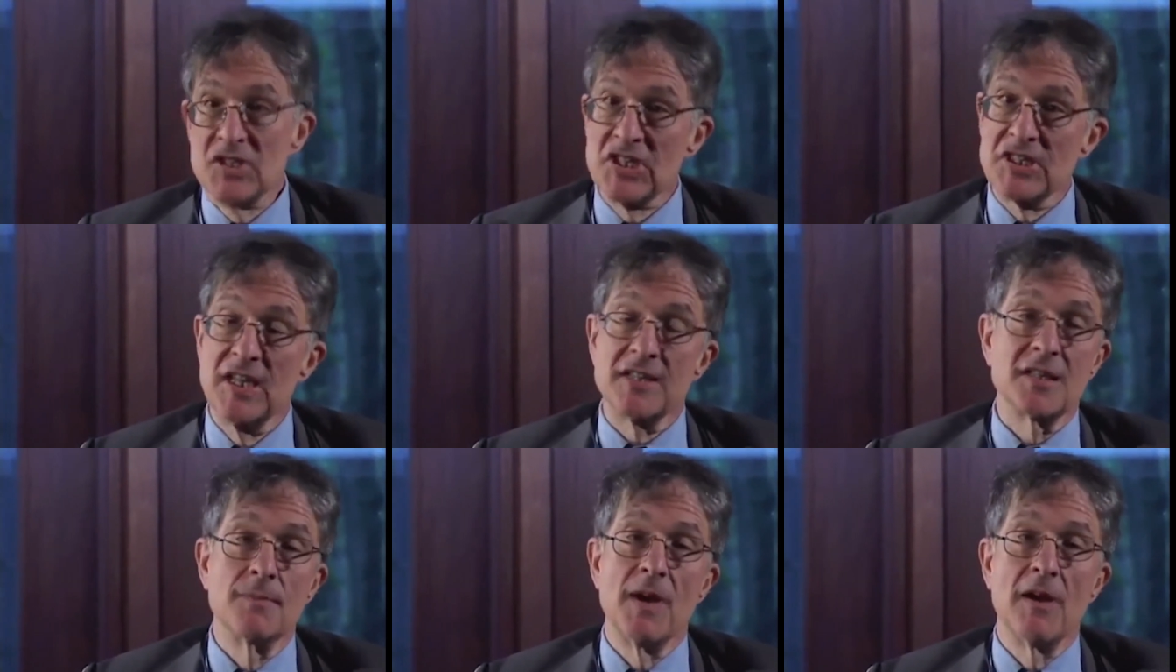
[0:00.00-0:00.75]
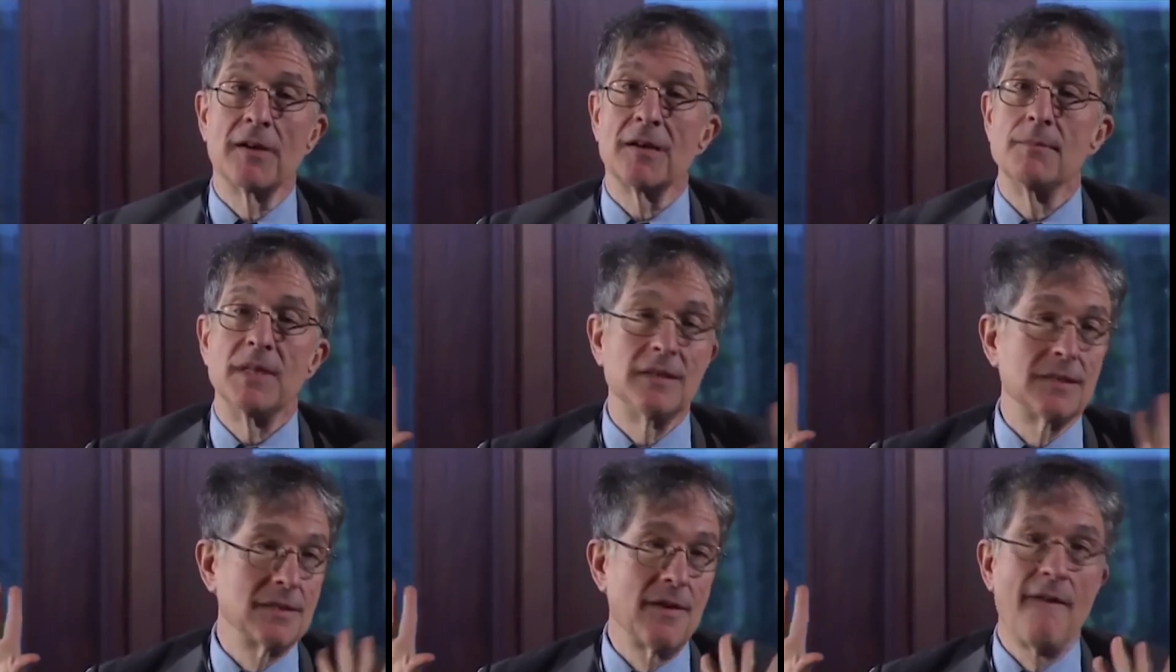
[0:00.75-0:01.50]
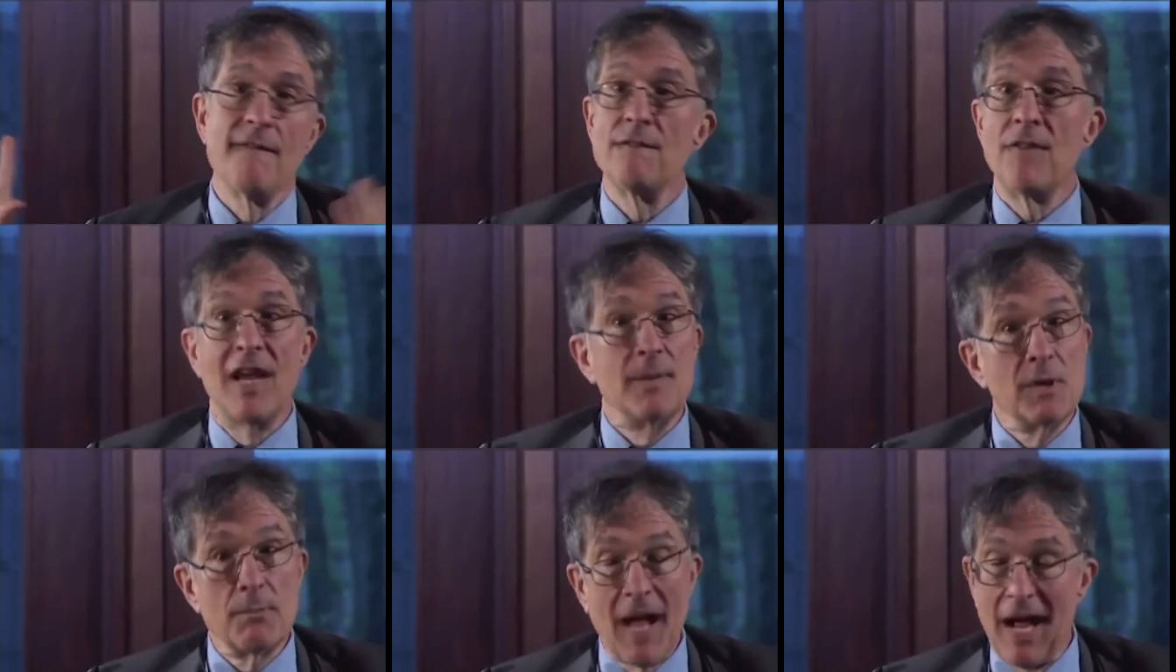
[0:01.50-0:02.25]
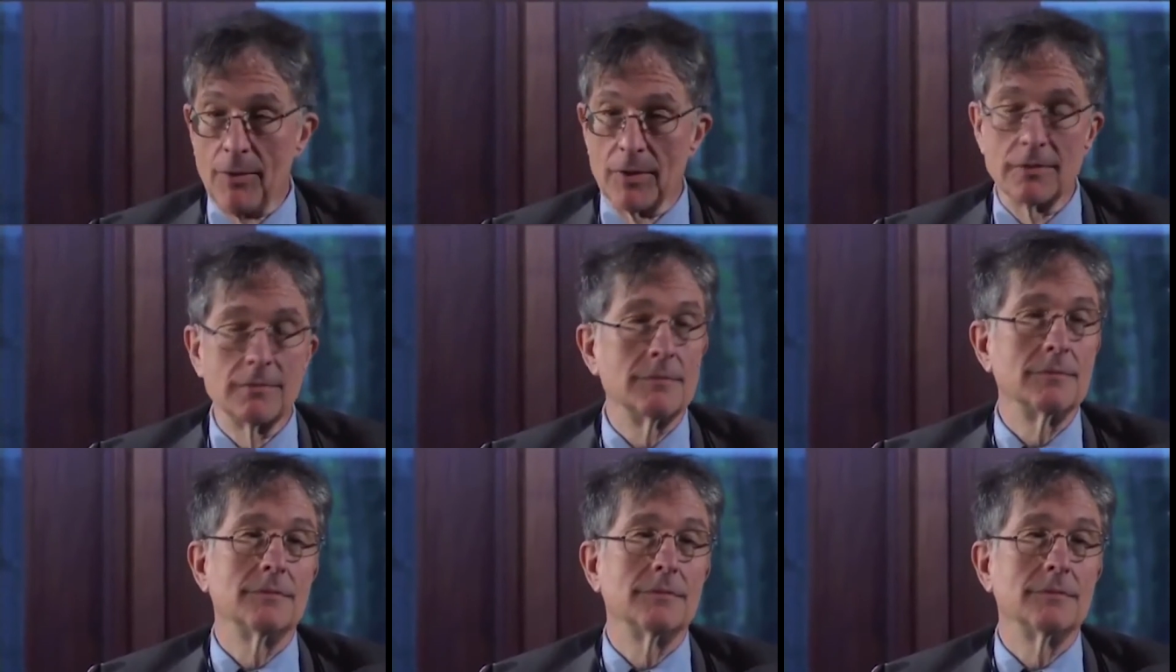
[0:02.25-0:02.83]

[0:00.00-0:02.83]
Success in America means fame and power